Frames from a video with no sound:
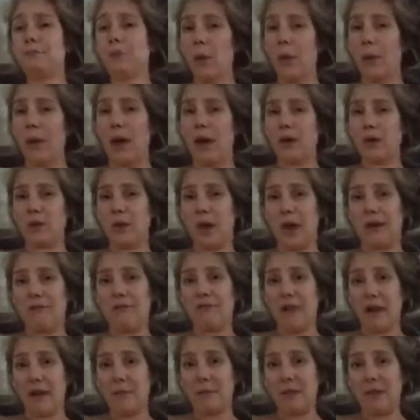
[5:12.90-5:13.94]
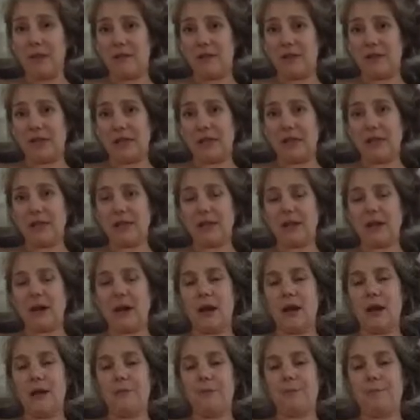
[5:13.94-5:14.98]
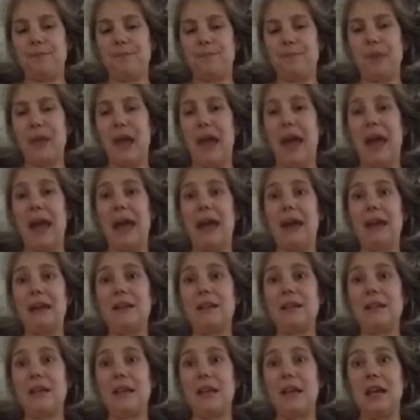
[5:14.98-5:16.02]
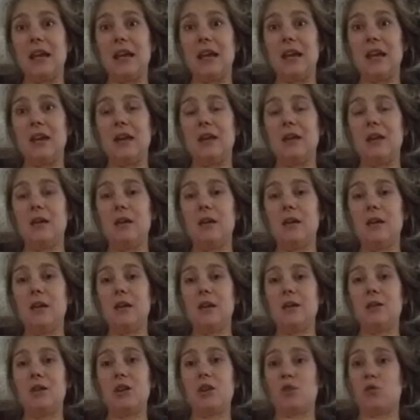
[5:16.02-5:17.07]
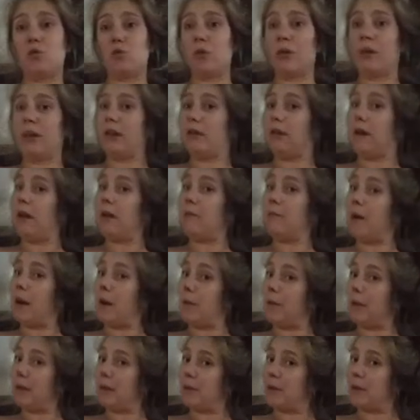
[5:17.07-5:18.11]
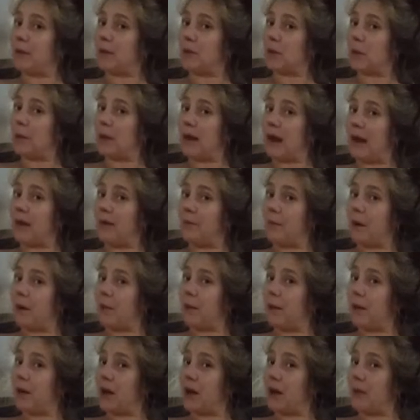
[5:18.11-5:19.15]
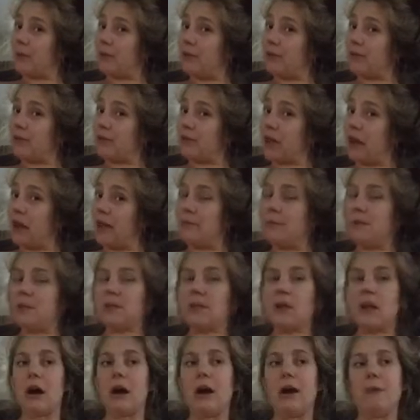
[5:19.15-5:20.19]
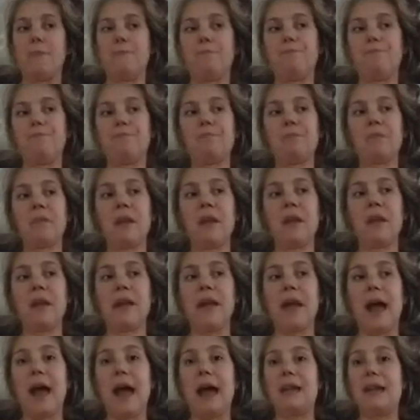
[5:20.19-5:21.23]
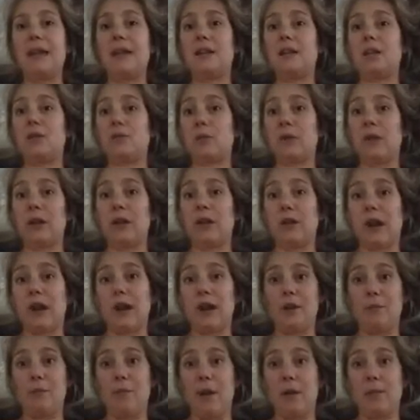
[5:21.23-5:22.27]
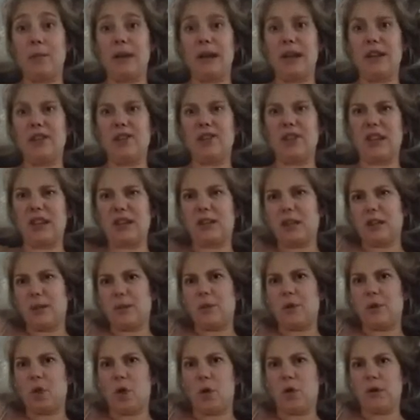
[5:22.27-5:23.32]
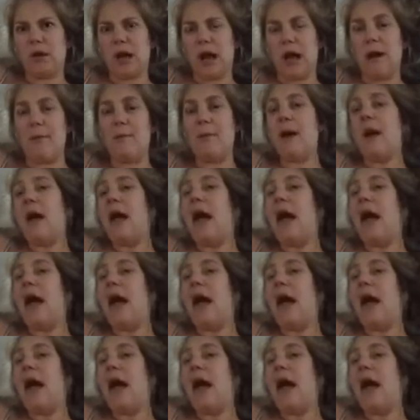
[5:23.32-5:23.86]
we also had family visits, and he does really great in public because we went out in public a couple different times. And he does really great in public. He just like sleeps the whole time.